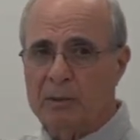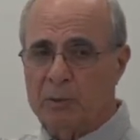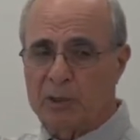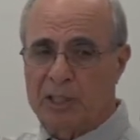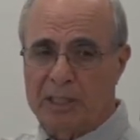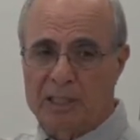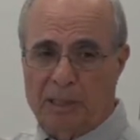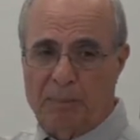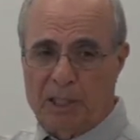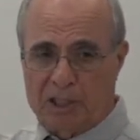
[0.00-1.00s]
You see it in
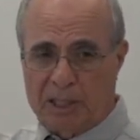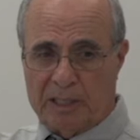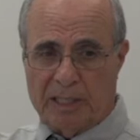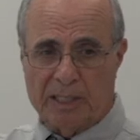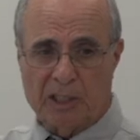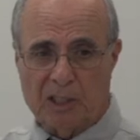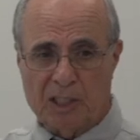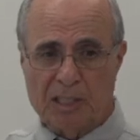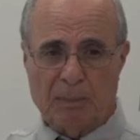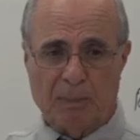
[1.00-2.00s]
the picture there. It is
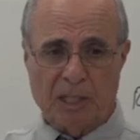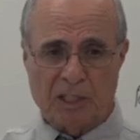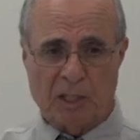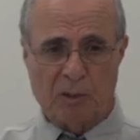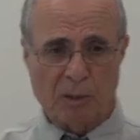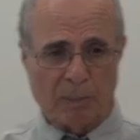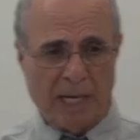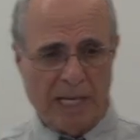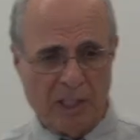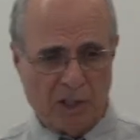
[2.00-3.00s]
in the picture on the
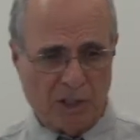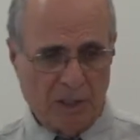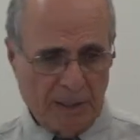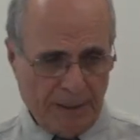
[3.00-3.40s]
page.